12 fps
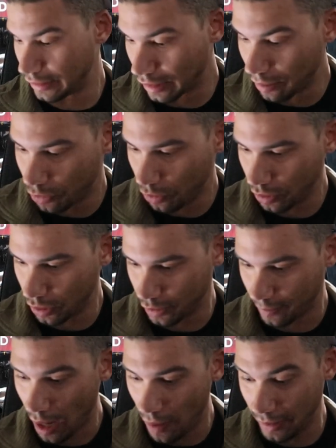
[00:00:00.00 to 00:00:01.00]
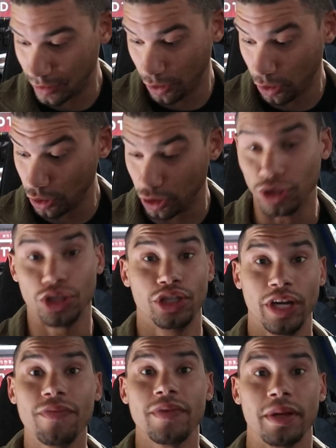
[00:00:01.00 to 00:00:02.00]
this up to a good spot. I mean, it's a good
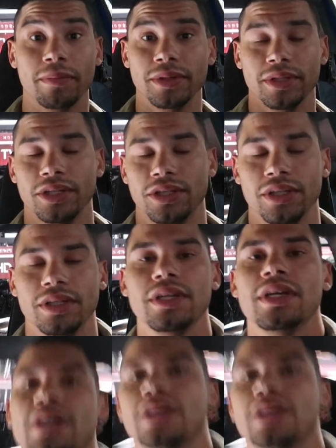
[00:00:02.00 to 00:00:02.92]
shifting position.